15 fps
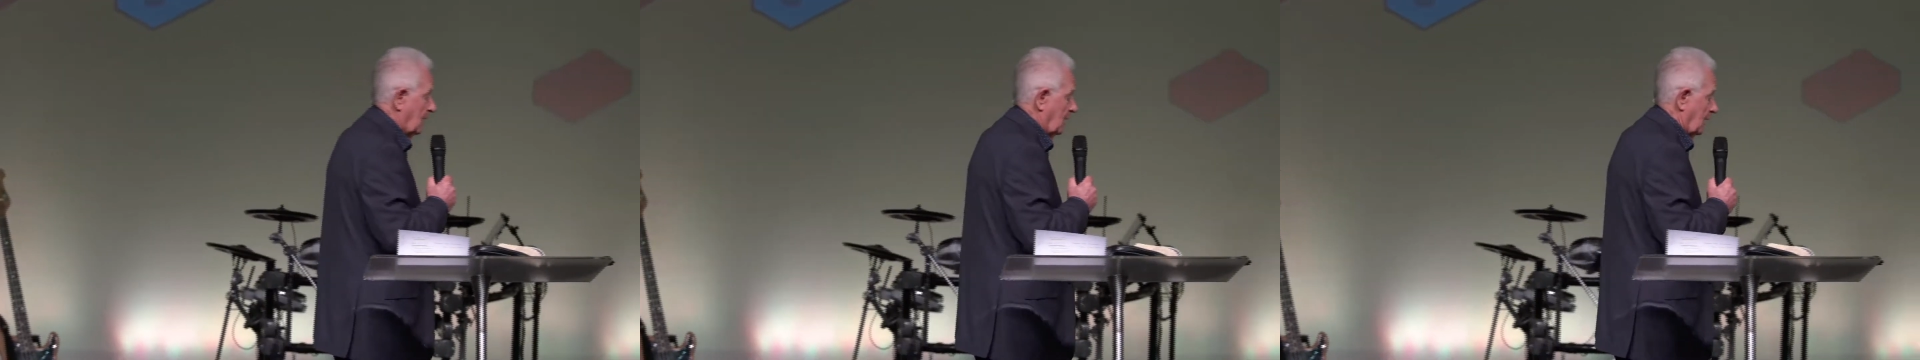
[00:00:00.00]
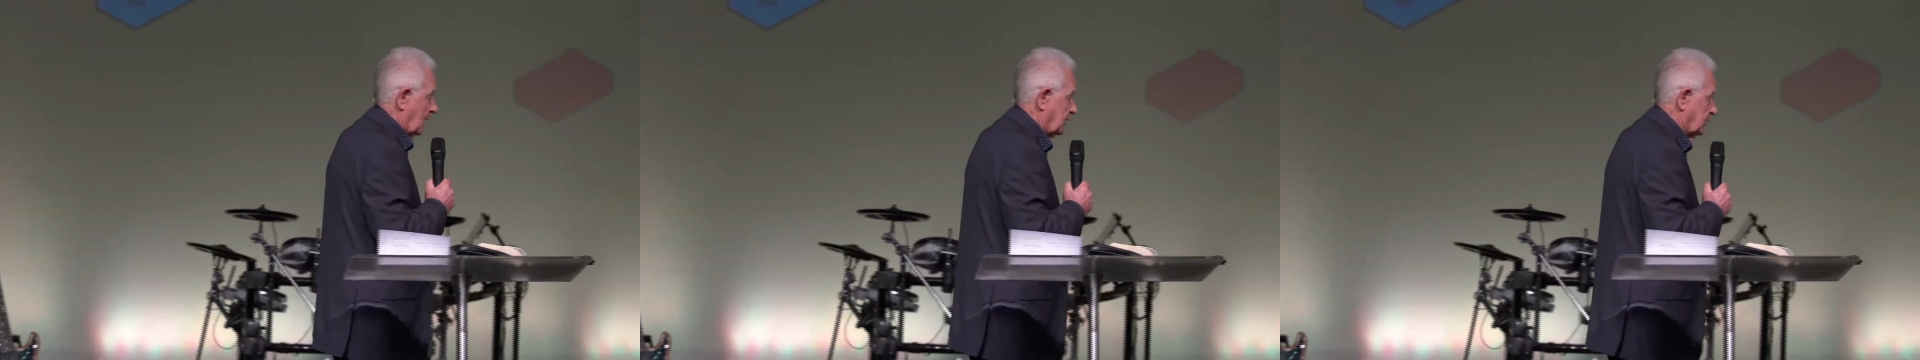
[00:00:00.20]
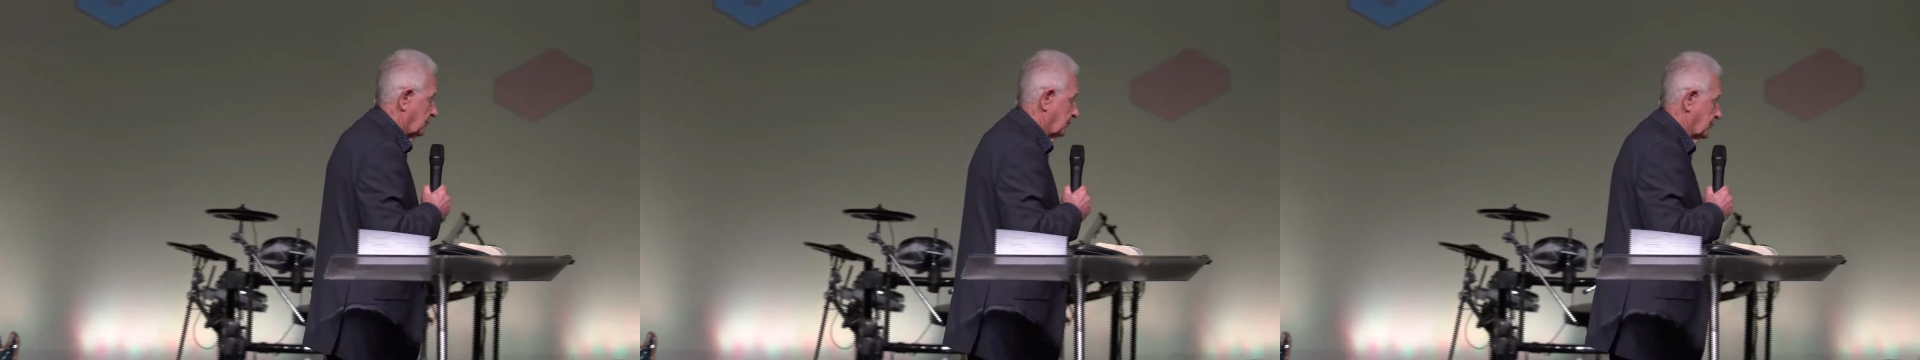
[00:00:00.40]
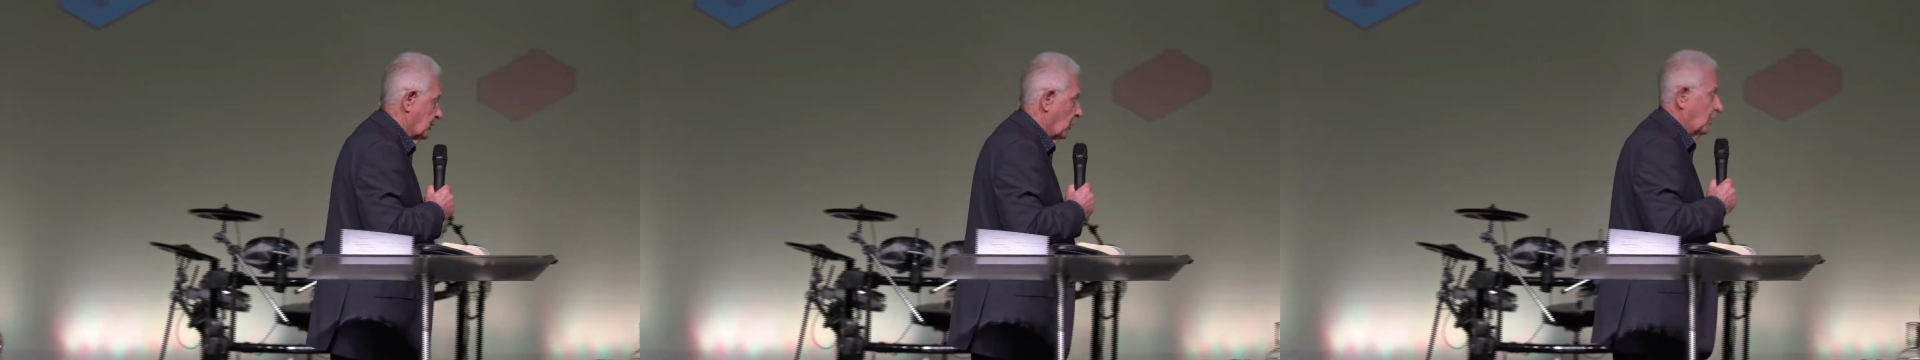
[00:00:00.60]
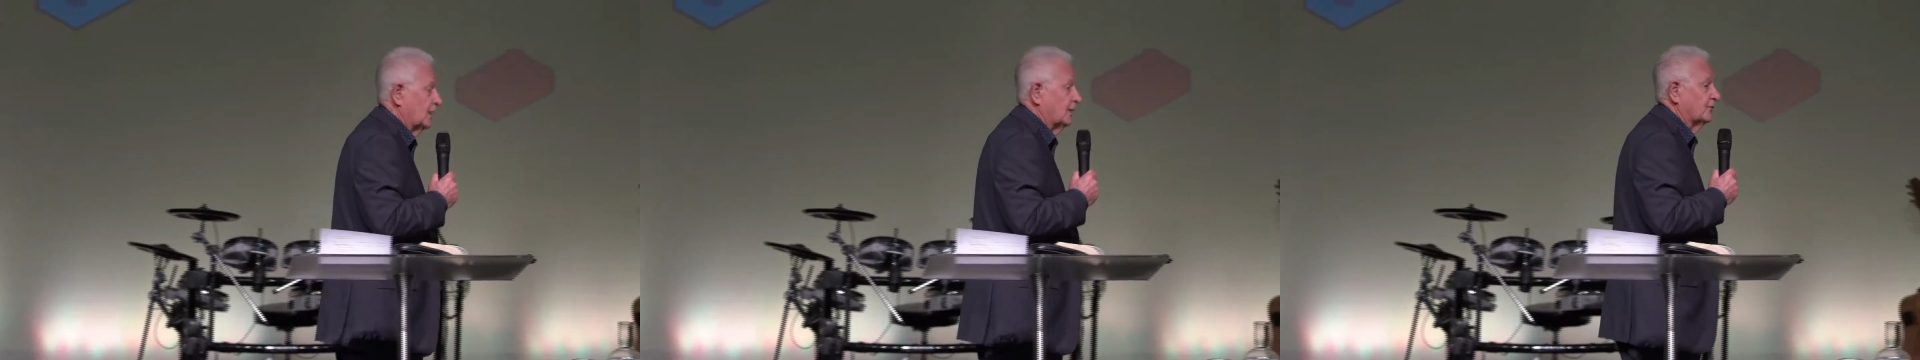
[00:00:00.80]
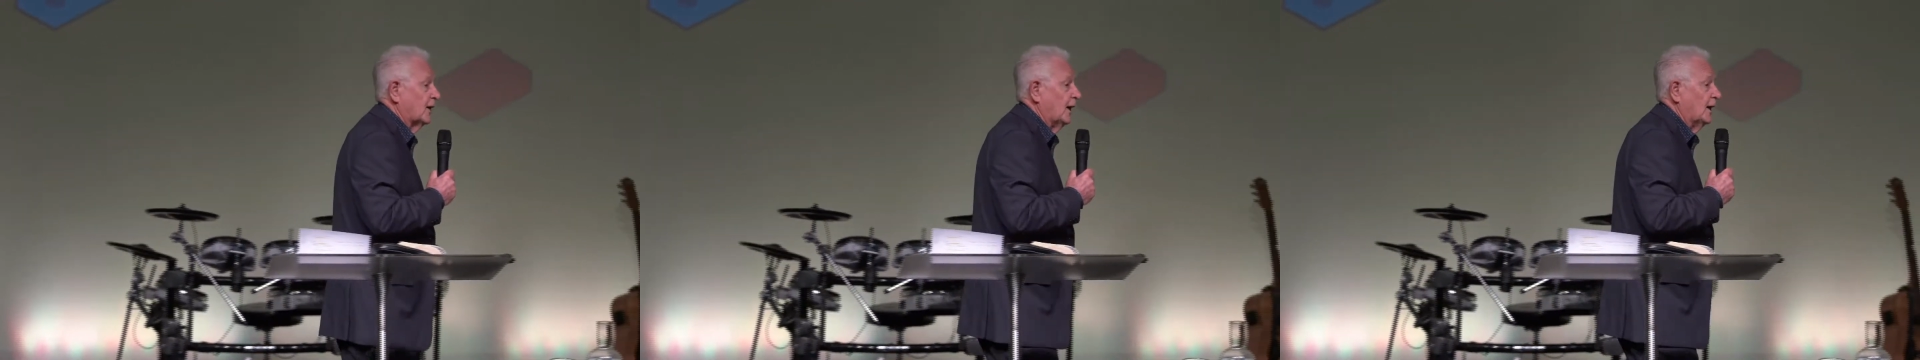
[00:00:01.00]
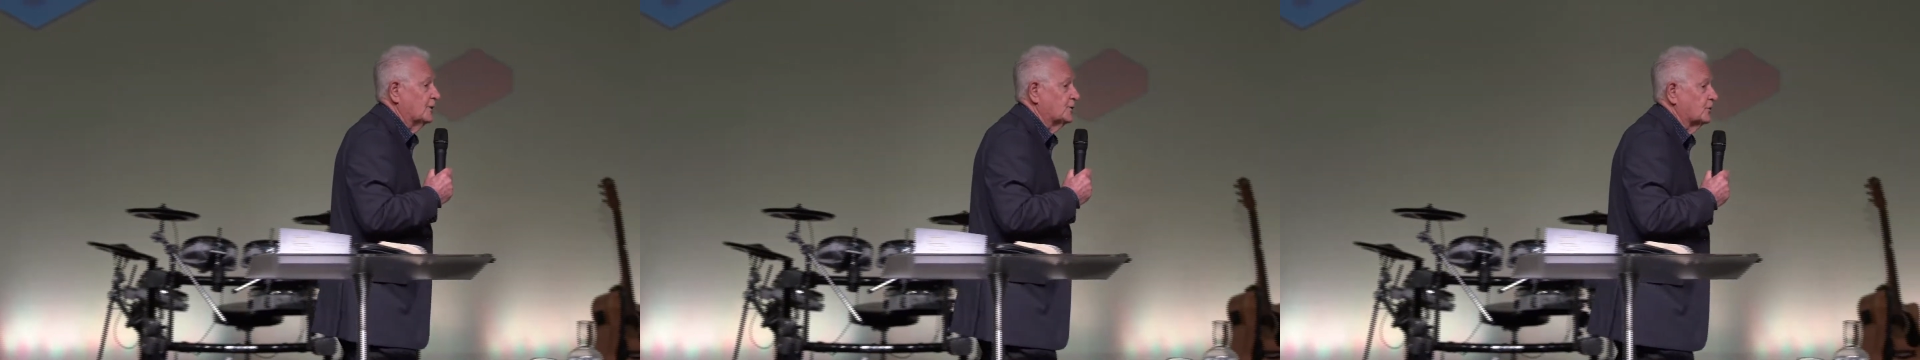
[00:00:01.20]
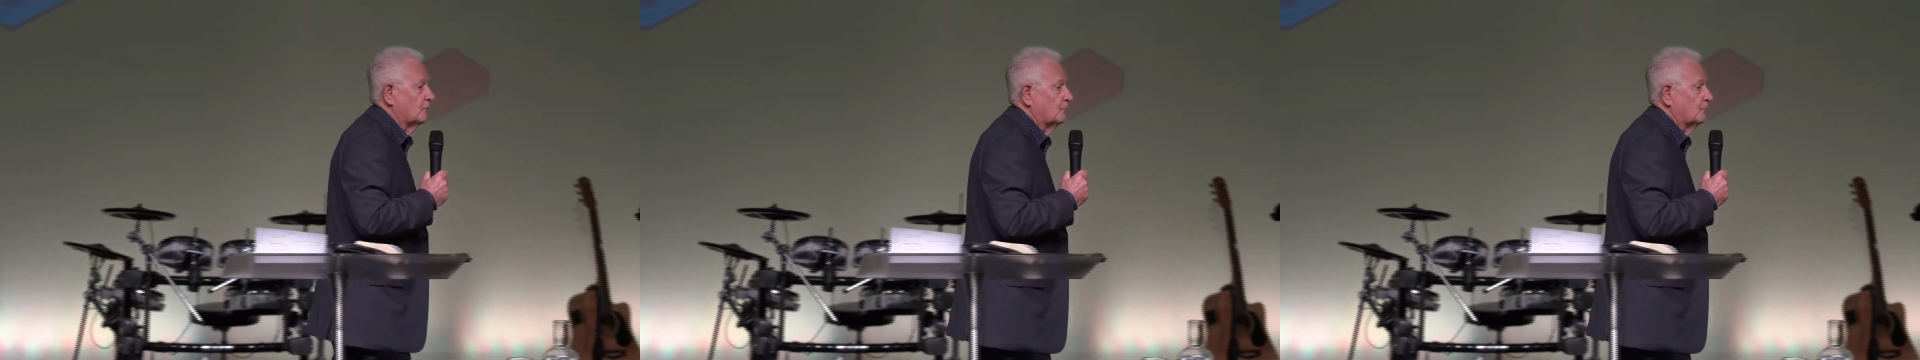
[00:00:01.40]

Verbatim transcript: and she was dying of cancer.